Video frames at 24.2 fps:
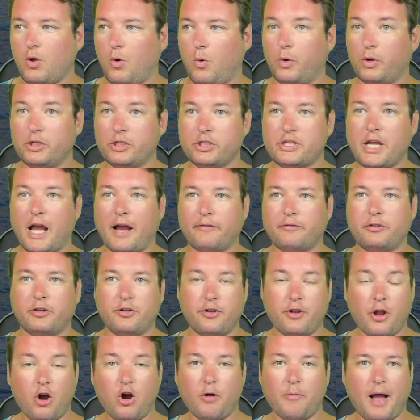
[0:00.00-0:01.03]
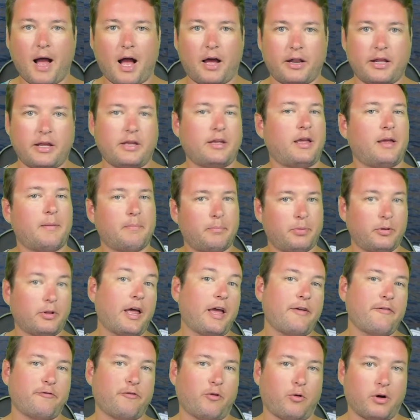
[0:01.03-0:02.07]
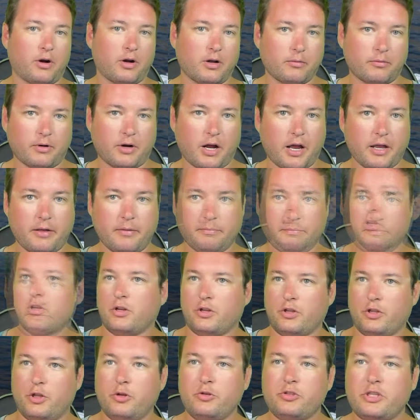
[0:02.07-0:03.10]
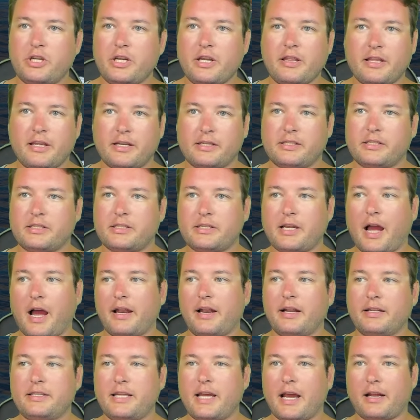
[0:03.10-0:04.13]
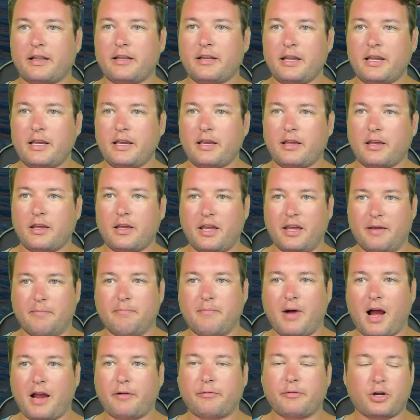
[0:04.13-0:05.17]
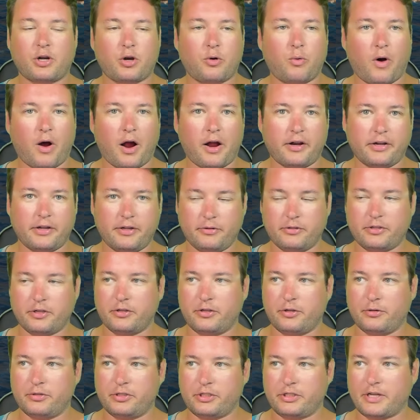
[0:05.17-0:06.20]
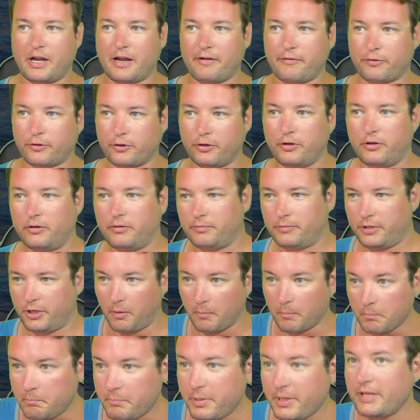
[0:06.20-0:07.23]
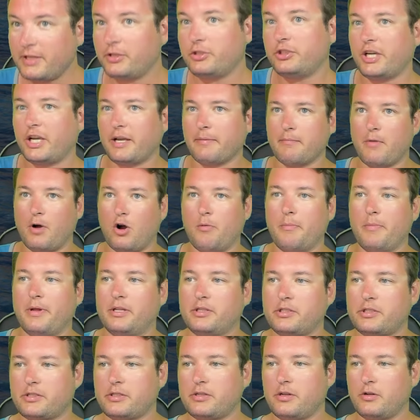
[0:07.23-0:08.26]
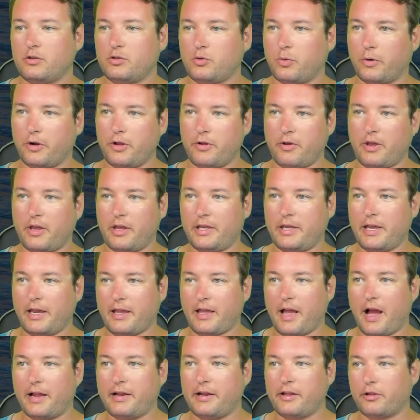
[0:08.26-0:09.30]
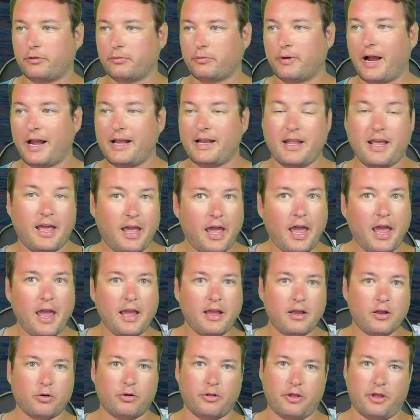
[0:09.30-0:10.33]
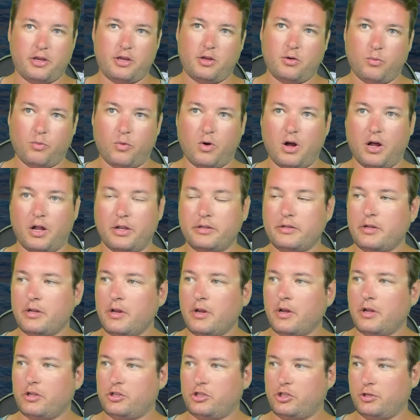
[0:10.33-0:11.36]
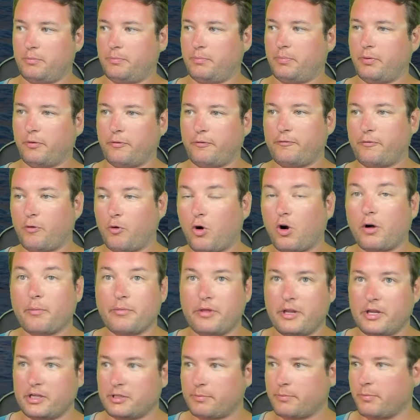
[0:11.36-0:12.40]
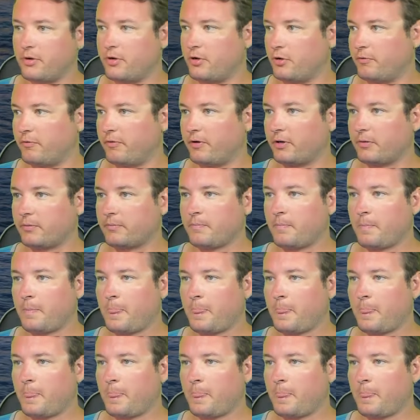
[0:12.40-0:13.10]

We just have to know about it and play for it, right? Using this kind of technique, it might require you to do several, beaching moments where you can get kind of the right angle that you want to perform this maneuver.